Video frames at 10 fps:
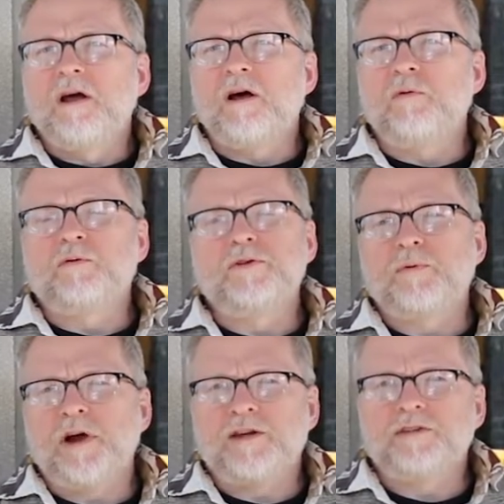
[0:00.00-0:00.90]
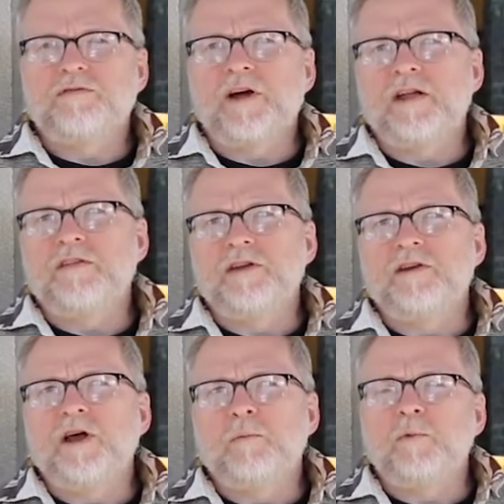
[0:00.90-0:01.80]
We were surprised to find
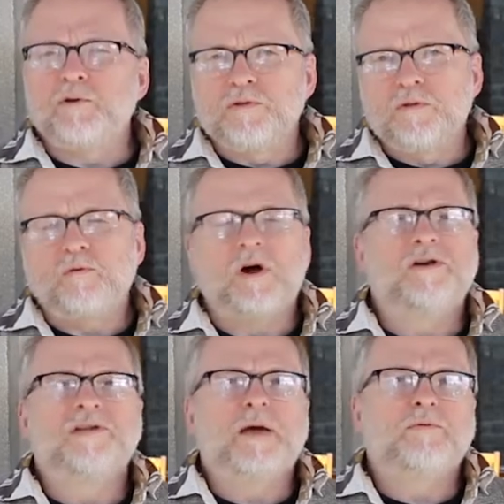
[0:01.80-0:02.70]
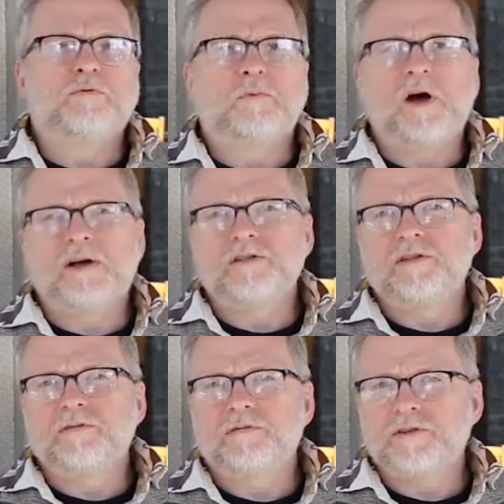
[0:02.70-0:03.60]
that most of the water samples were
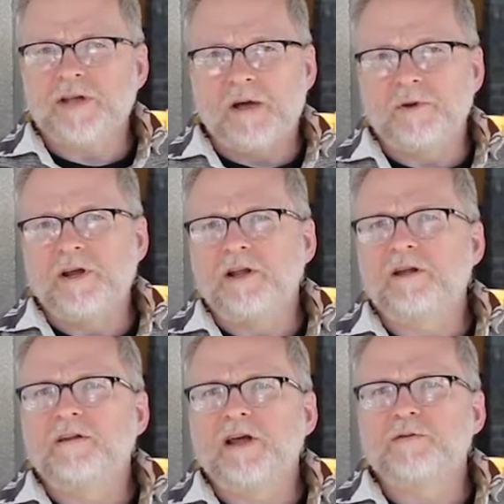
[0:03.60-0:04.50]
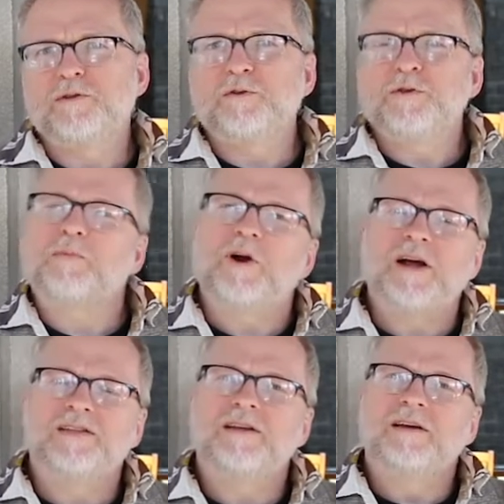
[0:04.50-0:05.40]
positive for Salmonella. That was a little
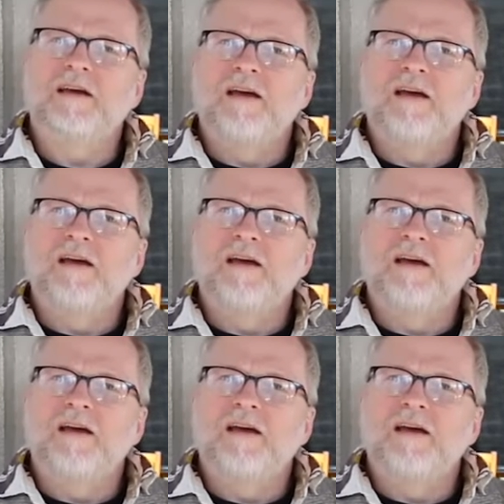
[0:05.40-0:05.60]
surprising.